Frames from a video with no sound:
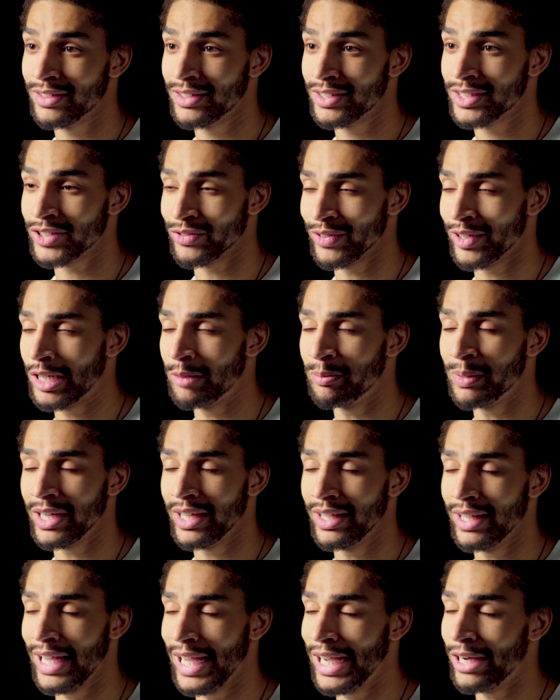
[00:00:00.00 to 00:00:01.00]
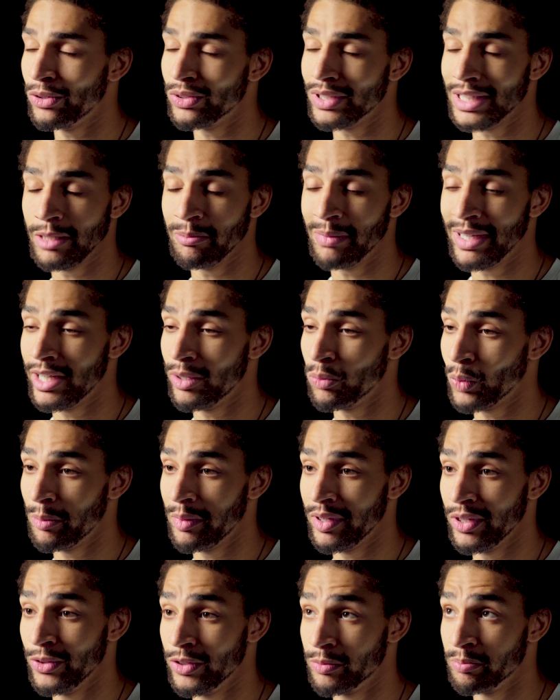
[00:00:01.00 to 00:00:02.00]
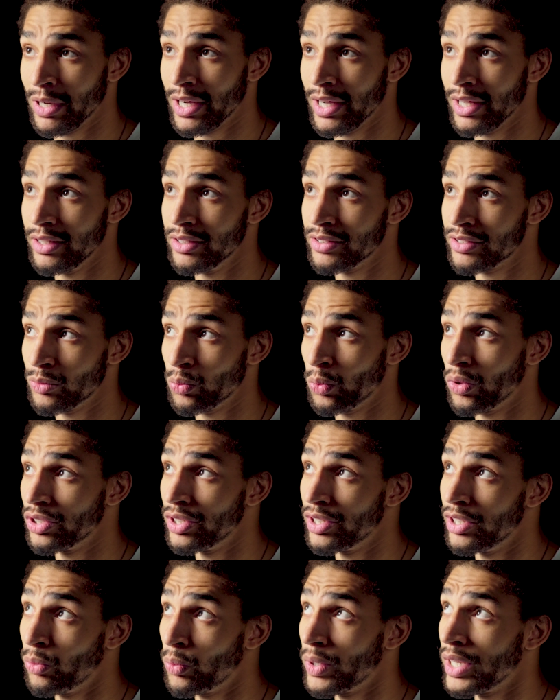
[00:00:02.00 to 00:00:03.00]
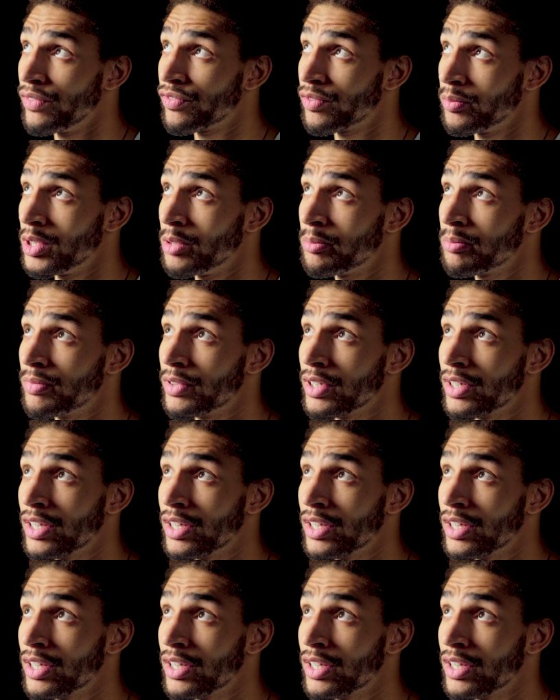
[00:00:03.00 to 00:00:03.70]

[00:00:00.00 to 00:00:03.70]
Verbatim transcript: surrounded by elderly men and women whose minds had wandered away from them.